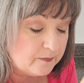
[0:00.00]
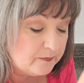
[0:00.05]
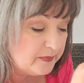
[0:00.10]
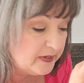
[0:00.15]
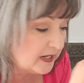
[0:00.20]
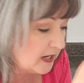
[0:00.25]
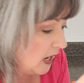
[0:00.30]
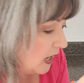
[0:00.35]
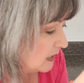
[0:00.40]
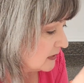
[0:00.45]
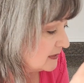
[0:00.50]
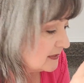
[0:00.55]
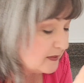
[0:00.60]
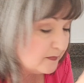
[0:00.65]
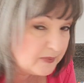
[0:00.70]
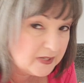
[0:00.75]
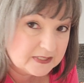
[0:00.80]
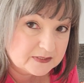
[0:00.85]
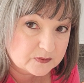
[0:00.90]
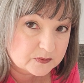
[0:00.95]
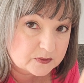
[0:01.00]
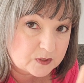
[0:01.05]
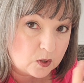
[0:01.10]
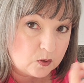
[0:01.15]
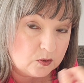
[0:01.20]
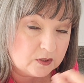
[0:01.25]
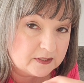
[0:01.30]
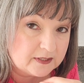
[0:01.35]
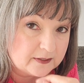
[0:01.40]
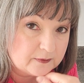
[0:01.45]
Because the base was
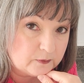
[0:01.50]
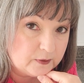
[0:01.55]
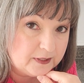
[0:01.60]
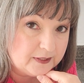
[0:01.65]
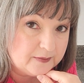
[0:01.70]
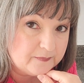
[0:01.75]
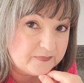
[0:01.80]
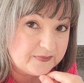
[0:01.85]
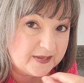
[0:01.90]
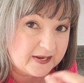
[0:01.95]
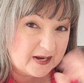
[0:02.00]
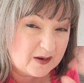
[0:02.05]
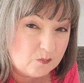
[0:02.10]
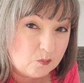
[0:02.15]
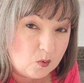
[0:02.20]
coconut oil, I'm thinking,